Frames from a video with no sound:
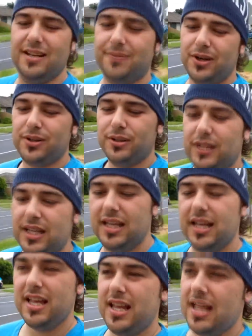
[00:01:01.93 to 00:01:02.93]
involved,
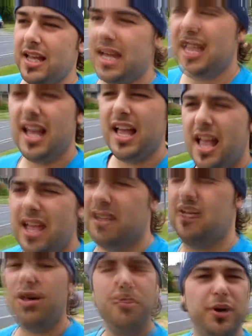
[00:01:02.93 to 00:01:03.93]

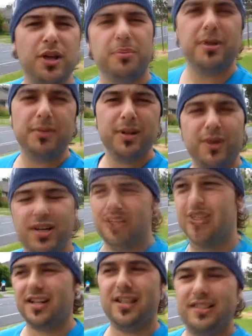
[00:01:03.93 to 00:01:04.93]
and nobody will probably watch
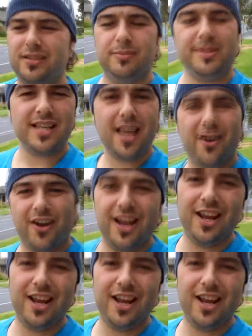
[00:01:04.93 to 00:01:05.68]
it because it'll be scary.